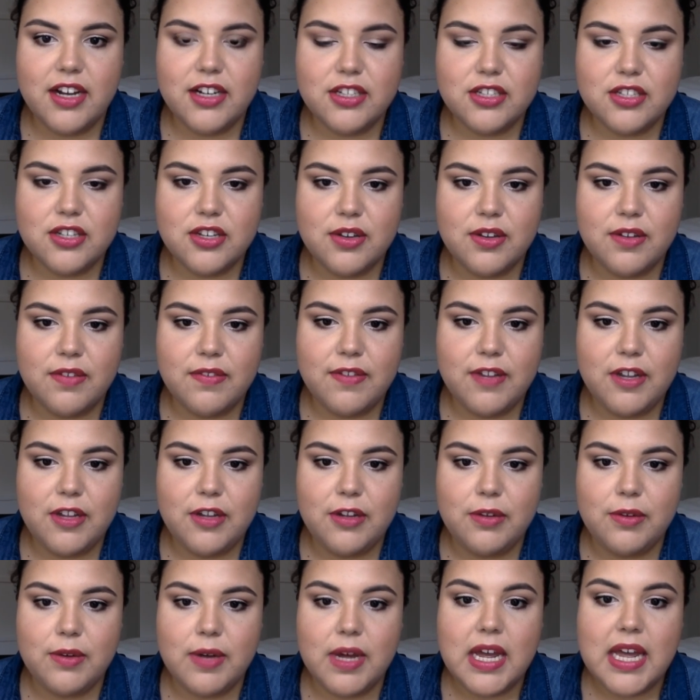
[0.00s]
So if
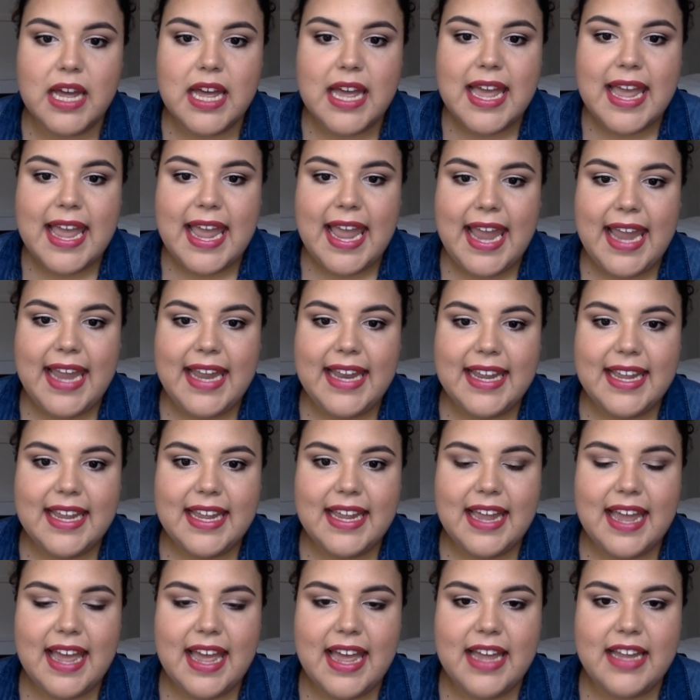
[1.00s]
you hate
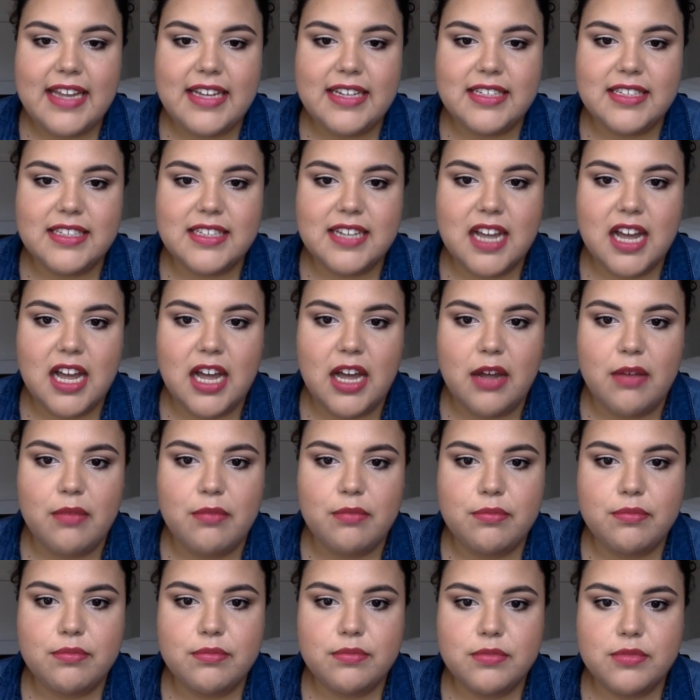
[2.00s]
it and
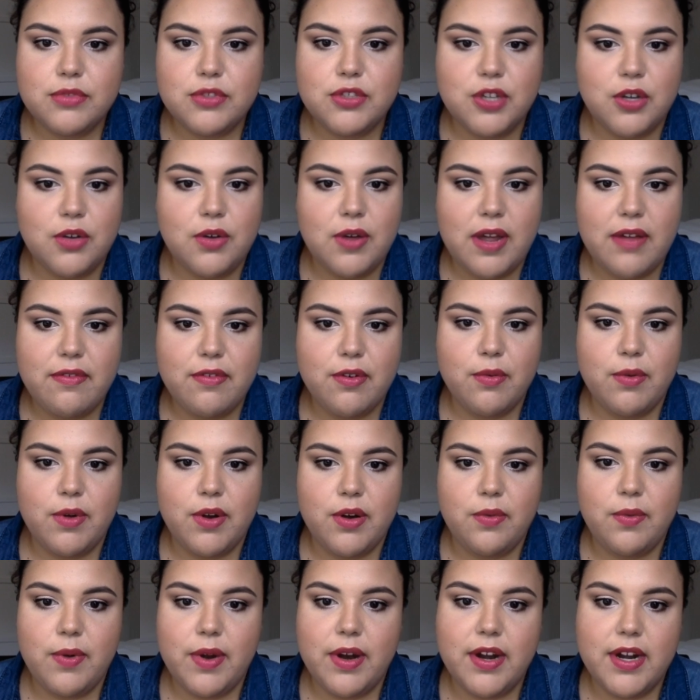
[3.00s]
don't ever want
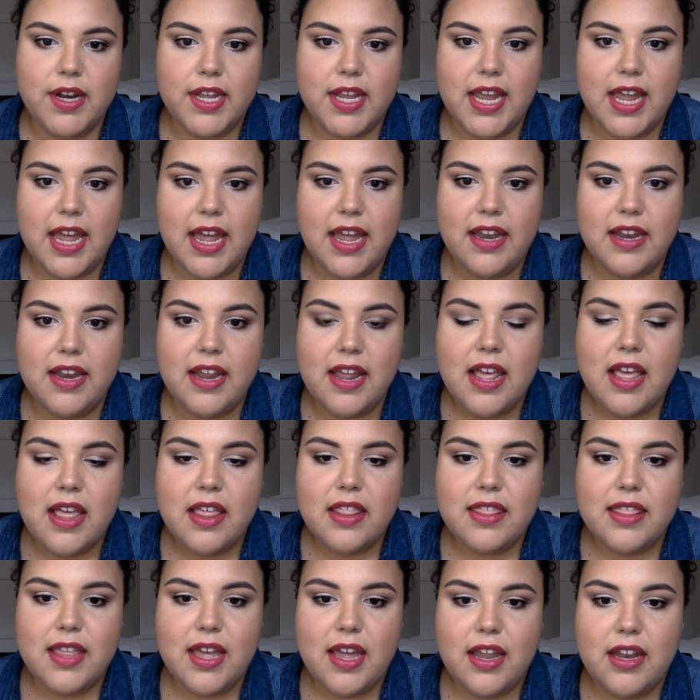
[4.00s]
to wear it again,
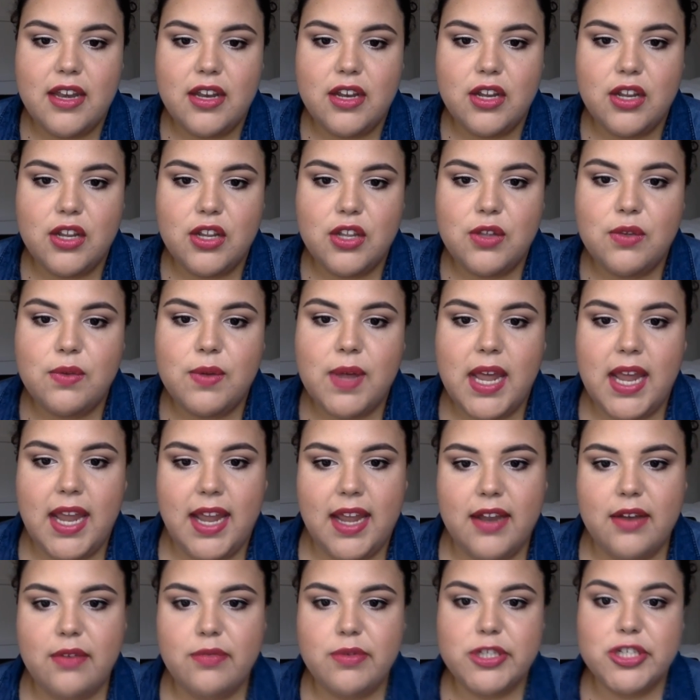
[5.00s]
then you
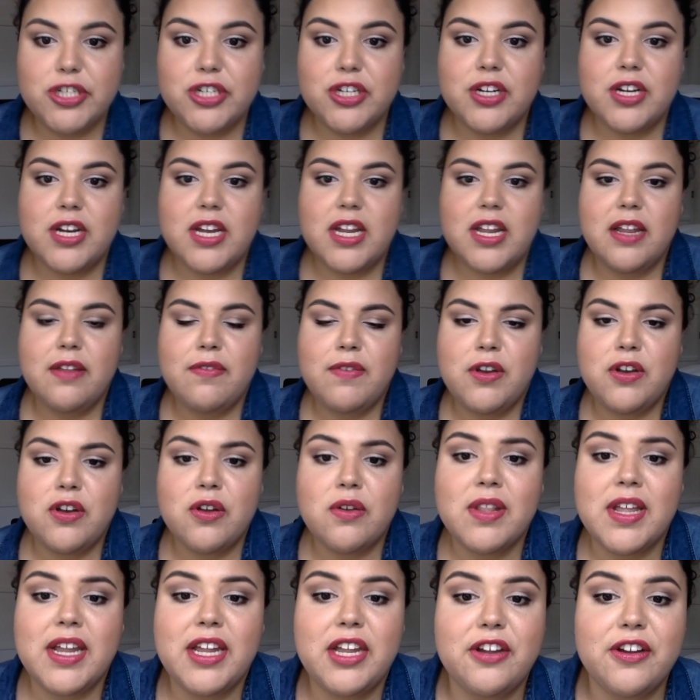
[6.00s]
can return it. If you
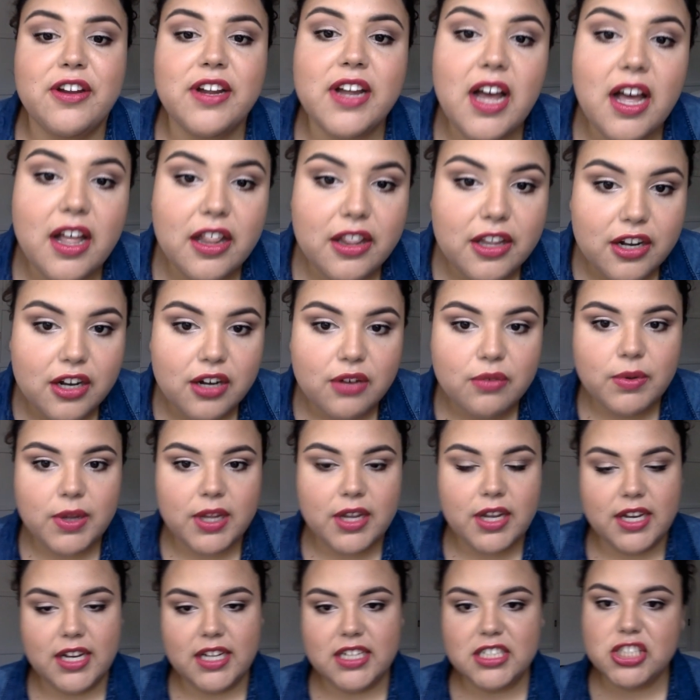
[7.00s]
don't like your color, we
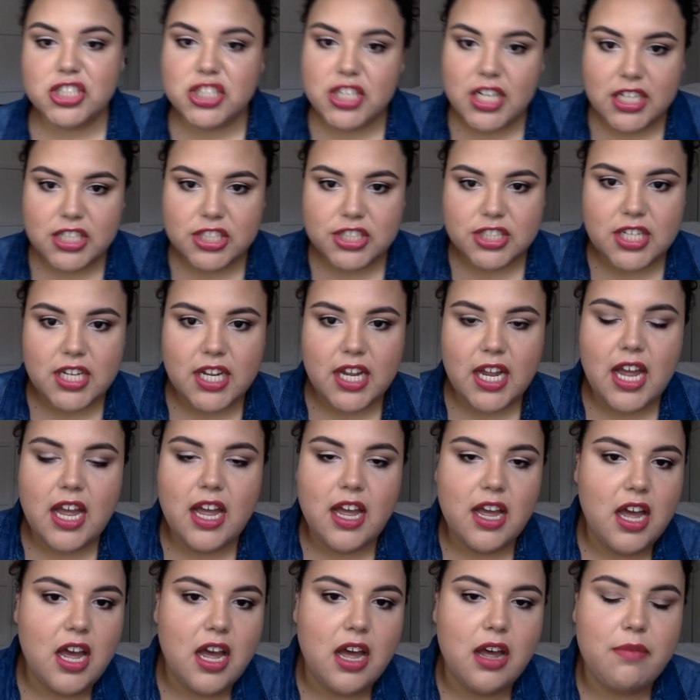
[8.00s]
can exchange it.
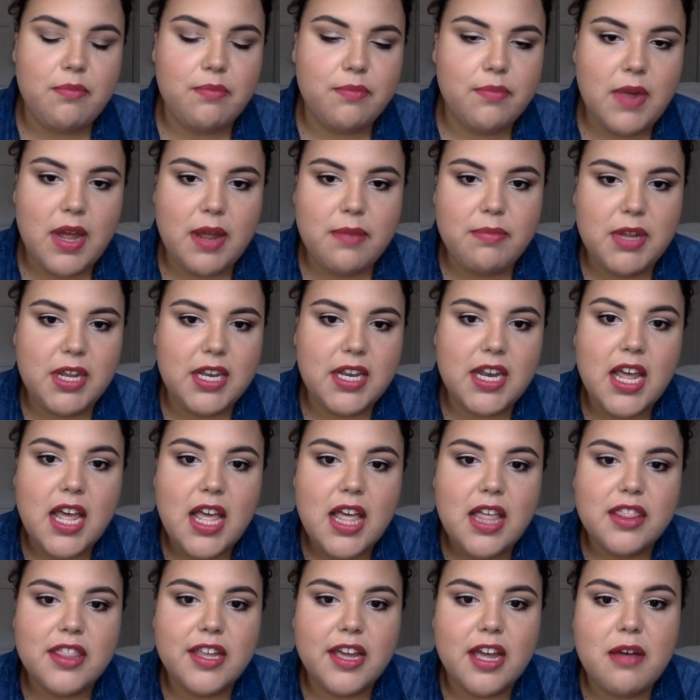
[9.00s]

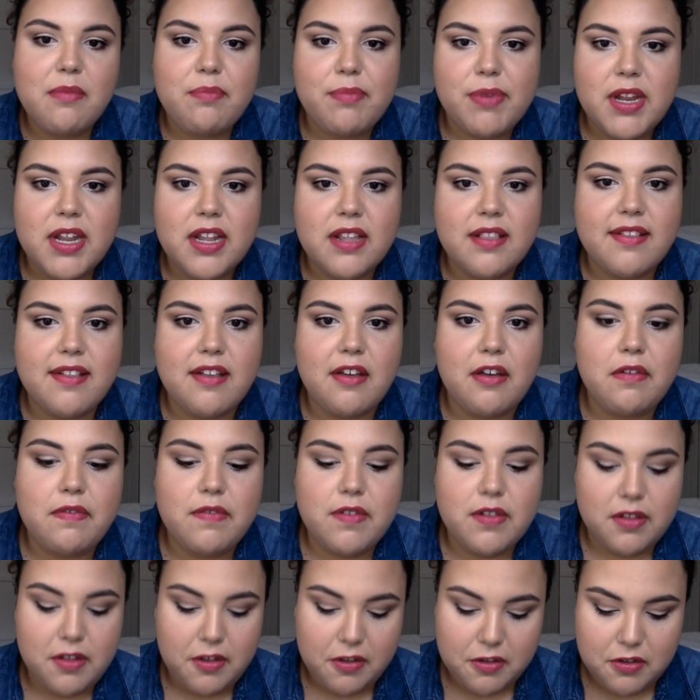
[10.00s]
The company itself
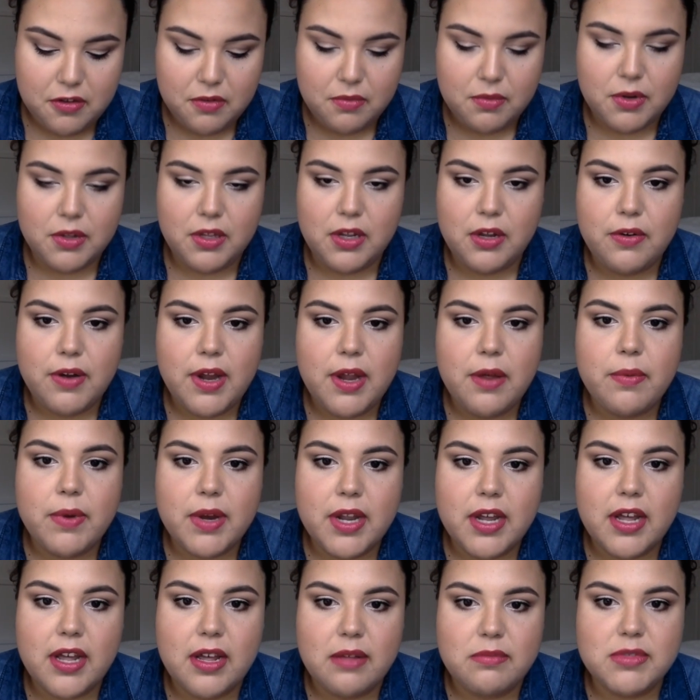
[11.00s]
is also really great when
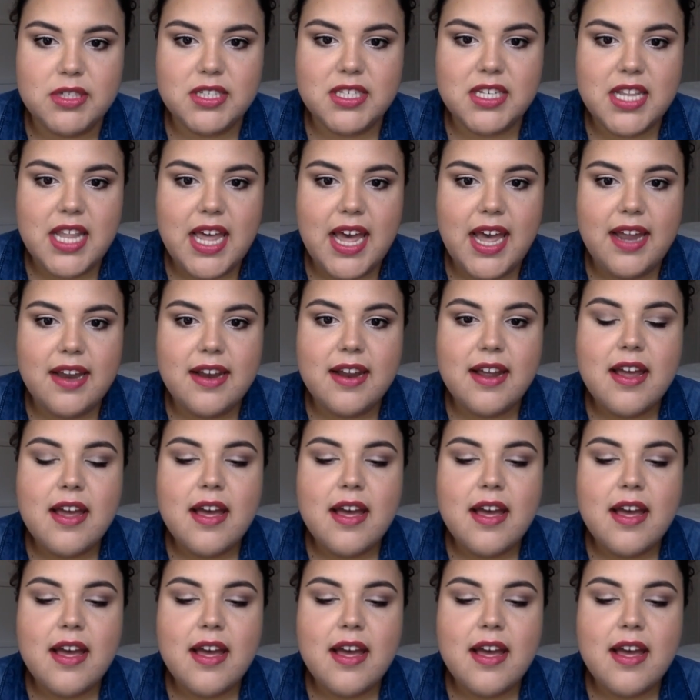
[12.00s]
it comes to that.